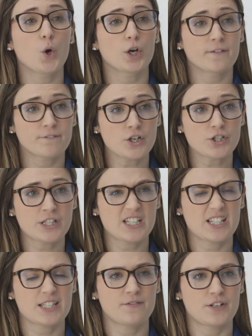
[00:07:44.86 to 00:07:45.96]
Convergence
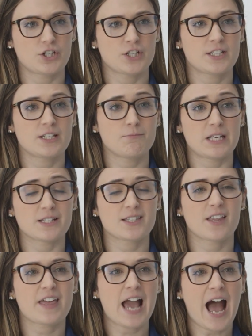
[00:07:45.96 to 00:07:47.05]
insufficiency means
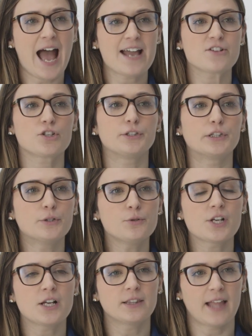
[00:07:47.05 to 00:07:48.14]
that the eyes
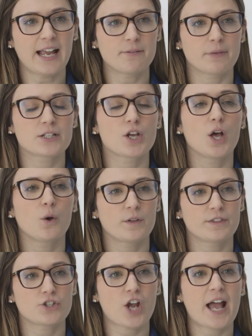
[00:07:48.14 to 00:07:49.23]
lose alignment
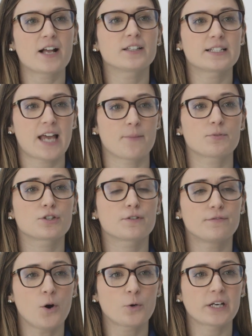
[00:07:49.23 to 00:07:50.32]
when the child attempts to
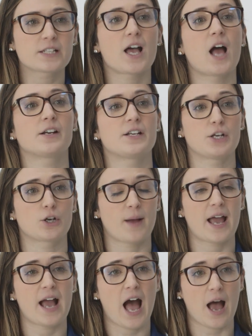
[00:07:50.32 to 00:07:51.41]
focus on a
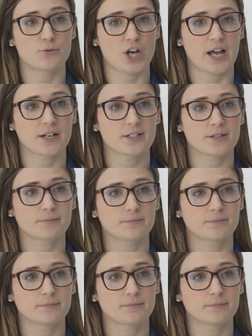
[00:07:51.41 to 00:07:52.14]
nearby object.